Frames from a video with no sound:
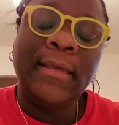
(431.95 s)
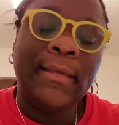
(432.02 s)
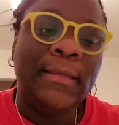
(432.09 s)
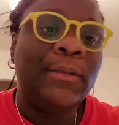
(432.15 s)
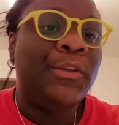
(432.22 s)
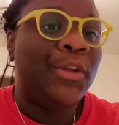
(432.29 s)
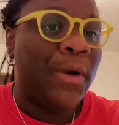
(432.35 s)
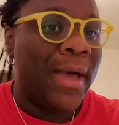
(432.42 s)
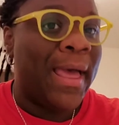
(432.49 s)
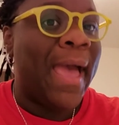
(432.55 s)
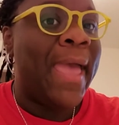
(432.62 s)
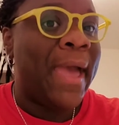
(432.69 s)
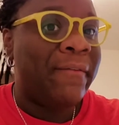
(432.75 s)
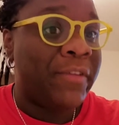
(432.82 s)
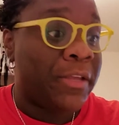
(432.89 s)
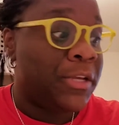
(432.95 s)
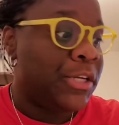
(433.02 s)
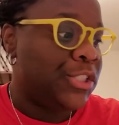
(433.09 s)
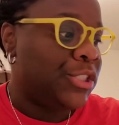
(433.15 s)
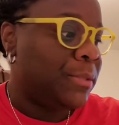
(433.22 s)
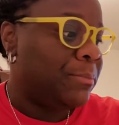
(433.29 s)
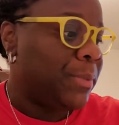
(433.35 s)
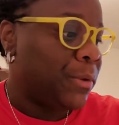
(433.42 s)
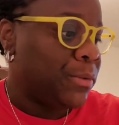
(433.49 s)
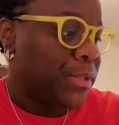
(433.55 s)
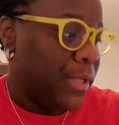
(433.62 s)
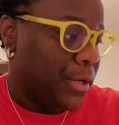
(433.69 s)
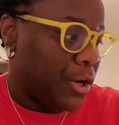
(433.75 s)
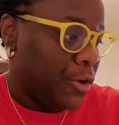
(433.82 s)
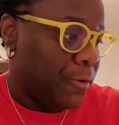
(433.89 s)
you know, I have a cushion built
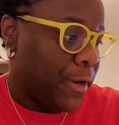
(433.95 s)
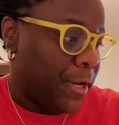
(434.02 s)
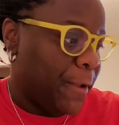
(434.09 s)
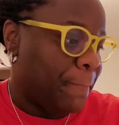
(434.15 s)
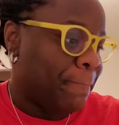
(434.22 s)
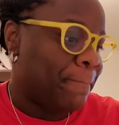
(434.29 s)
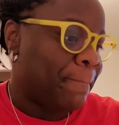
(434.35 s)
in already.